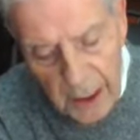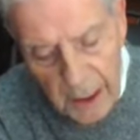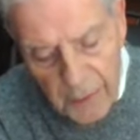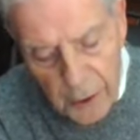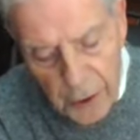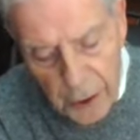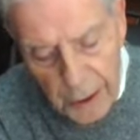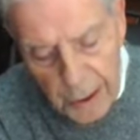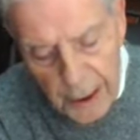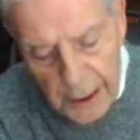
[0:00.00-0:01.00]
11
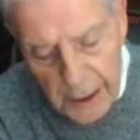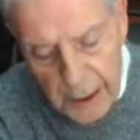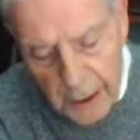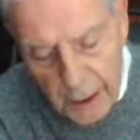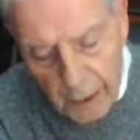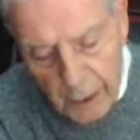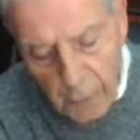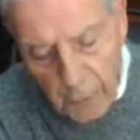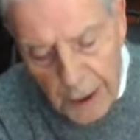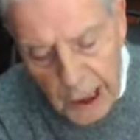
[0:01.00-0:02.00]
13.
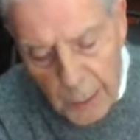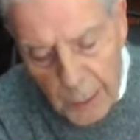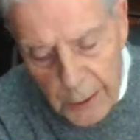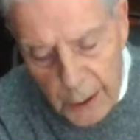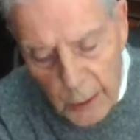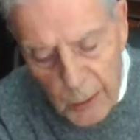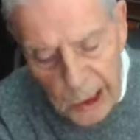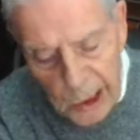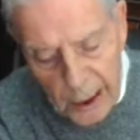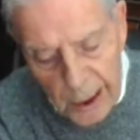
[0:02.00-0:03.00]
For I speak to
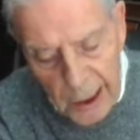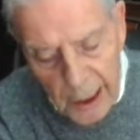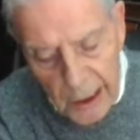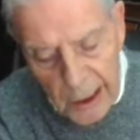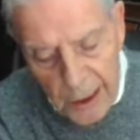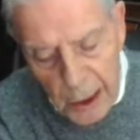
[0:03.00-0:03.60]
you Gentiles,